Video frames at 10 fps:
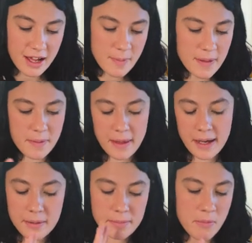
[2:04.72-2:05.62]
then
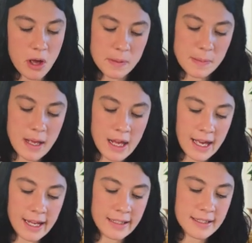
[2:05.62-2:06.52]
like mops
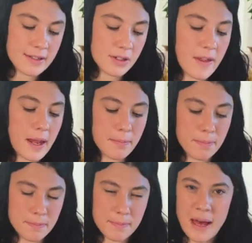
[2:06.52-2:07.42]
behind sort of
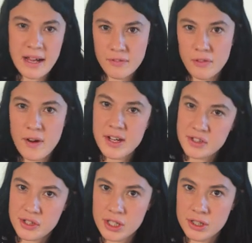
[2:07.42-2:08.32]
that back of a
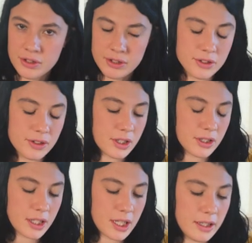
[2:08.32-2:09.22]
restaurant
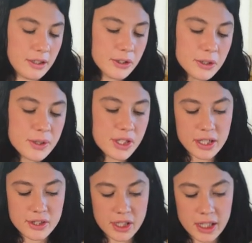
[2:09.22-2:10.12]
look, which
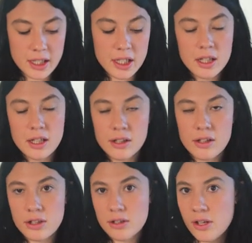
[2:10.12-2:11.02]
actually
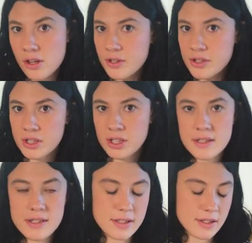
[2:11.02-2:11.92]
got a lot of those
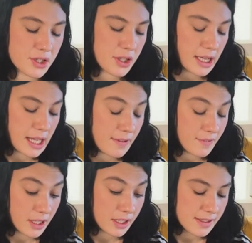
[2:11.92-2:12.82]
shots during the
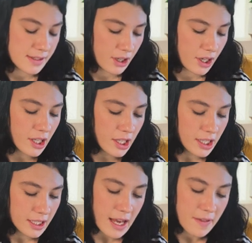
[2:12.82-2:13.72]
evening. So
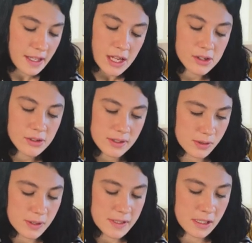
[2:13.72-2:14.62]
yeah, the yellow looks
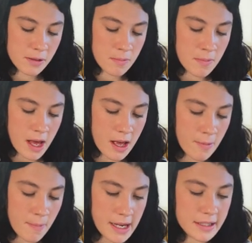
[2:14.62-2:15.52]
awesome.
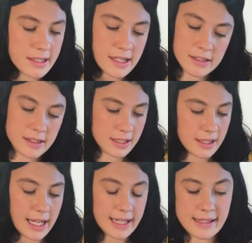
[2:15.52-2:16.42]
And
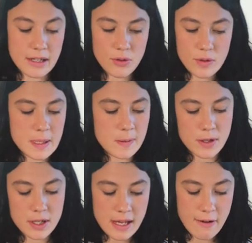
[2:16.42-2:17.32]
like I said, all these
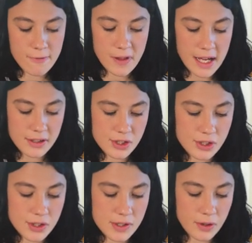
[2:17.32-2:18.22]
photos have
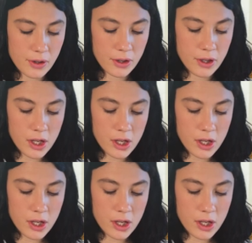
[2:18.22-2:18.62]
flash, so